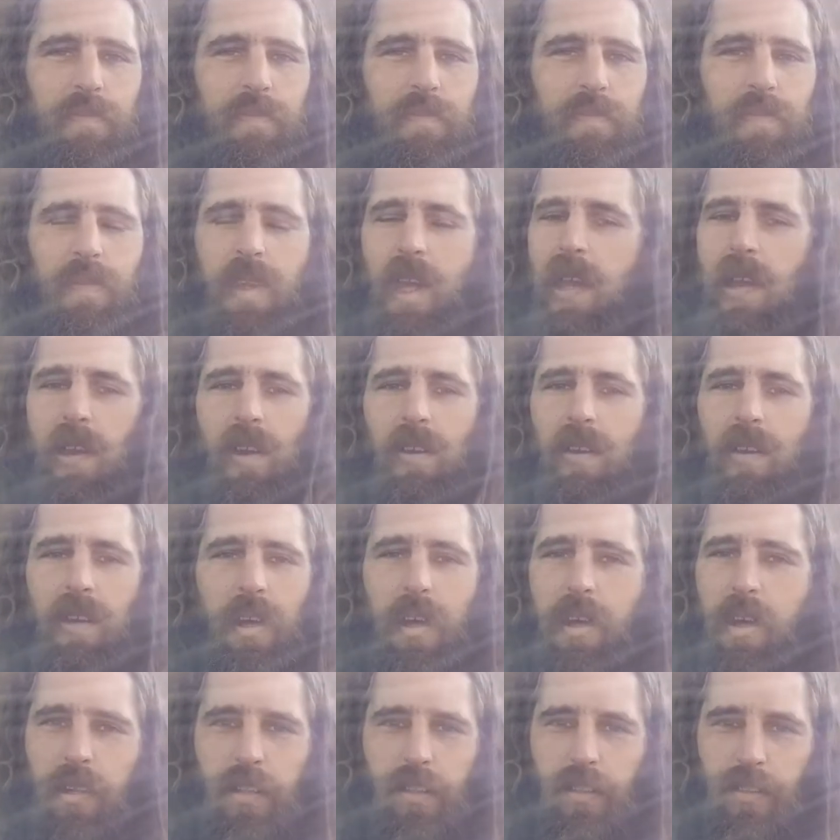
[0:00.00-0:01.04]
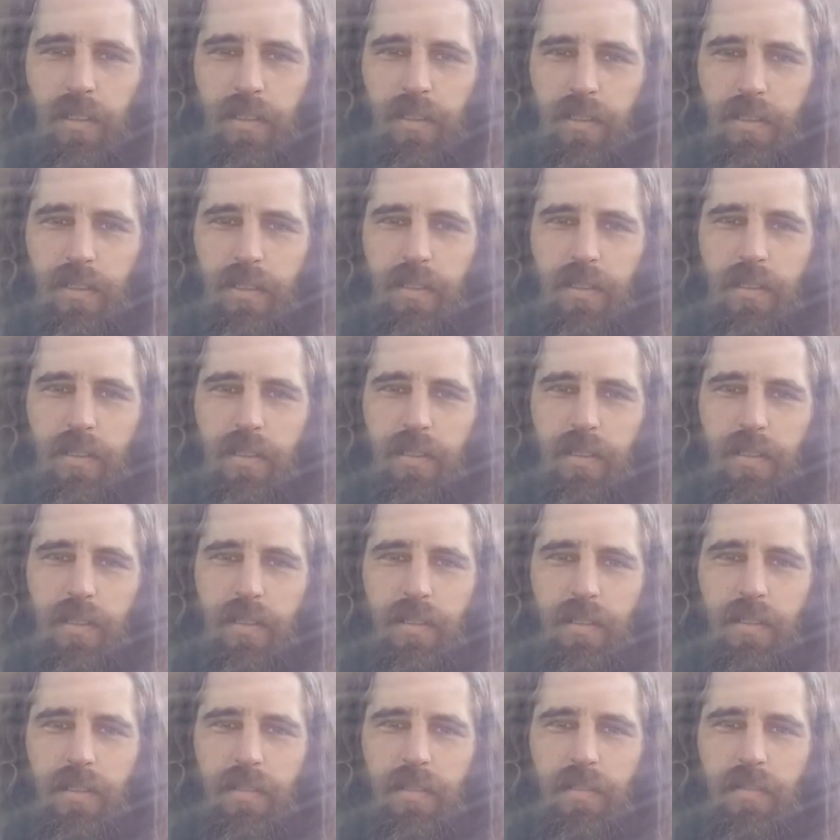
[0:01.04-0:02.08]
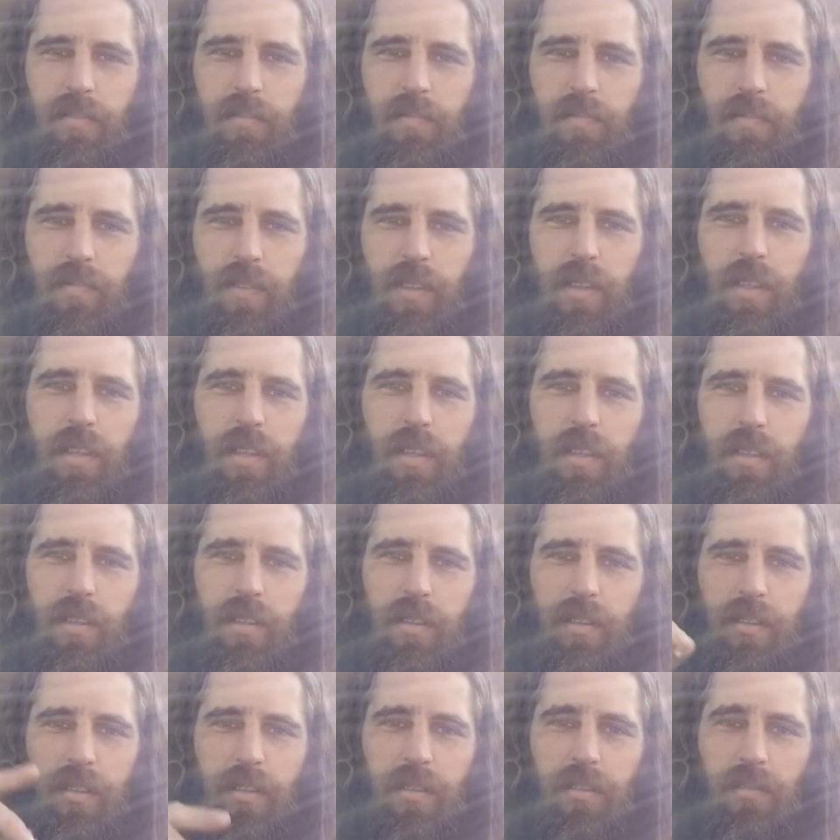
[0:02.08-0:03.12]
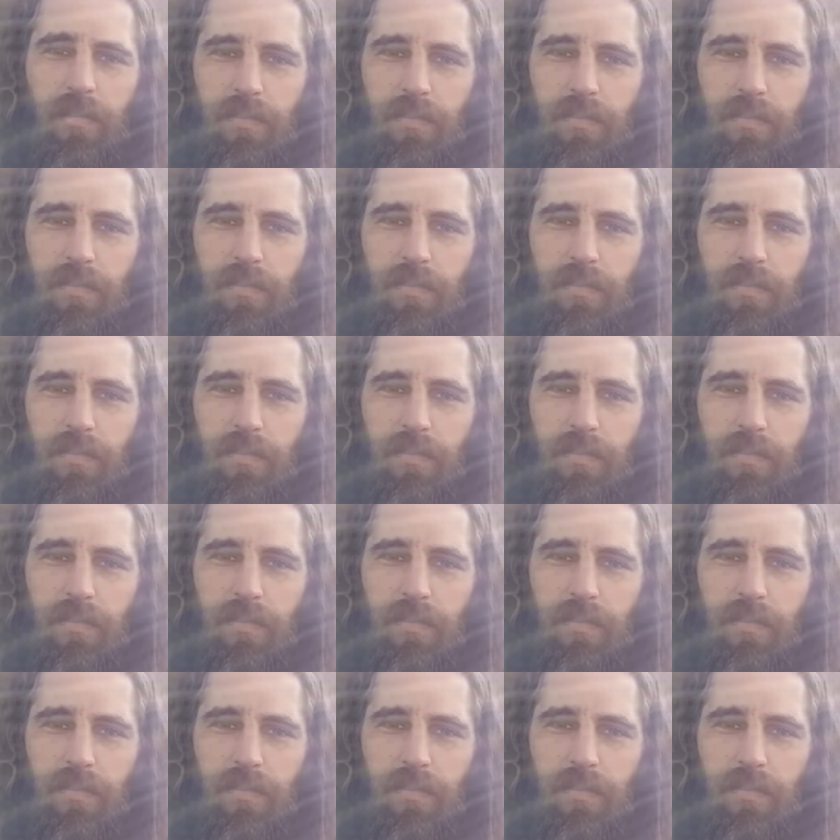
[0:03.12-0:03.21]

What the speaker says: They are not the